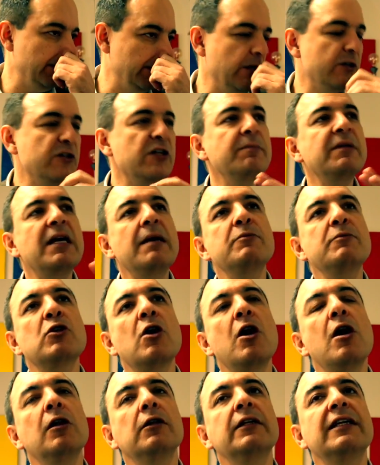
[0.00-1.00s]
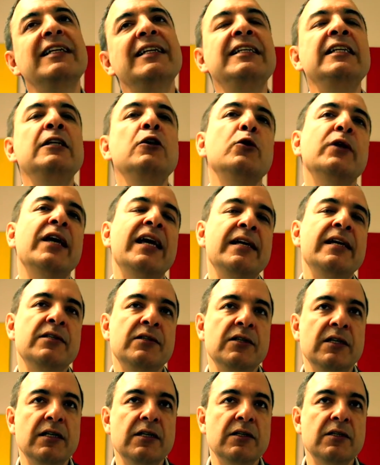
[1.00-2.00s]
They're sometimes called
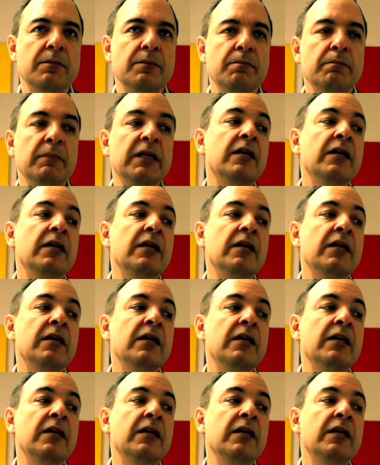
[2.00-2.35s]
neo-Keynesianism